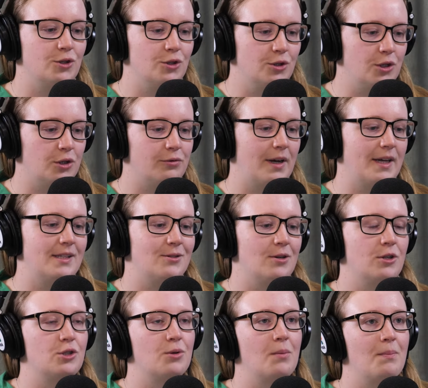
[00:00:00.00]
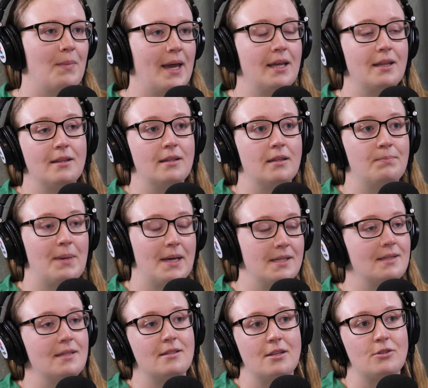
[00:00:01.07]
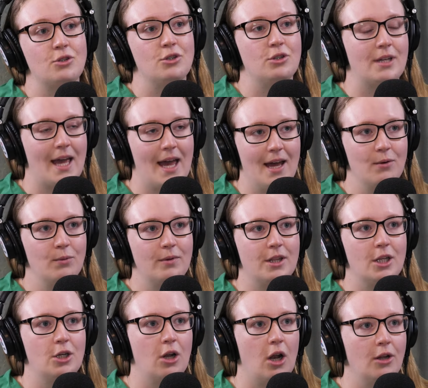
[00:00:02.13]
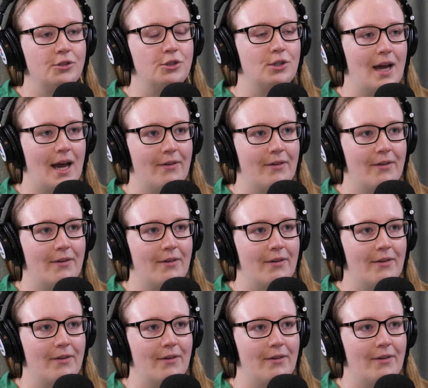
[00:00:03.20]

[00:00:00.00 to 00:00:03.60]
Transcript: do your research, make the best decision you can with the knowledge you